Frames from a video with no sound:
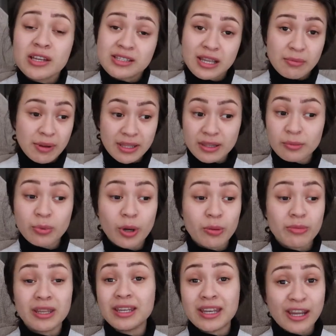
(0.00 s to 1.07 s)
So I made the
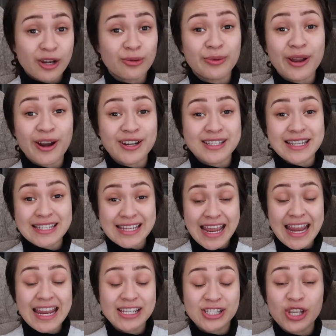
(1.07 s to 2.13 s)
appointment and here we are today.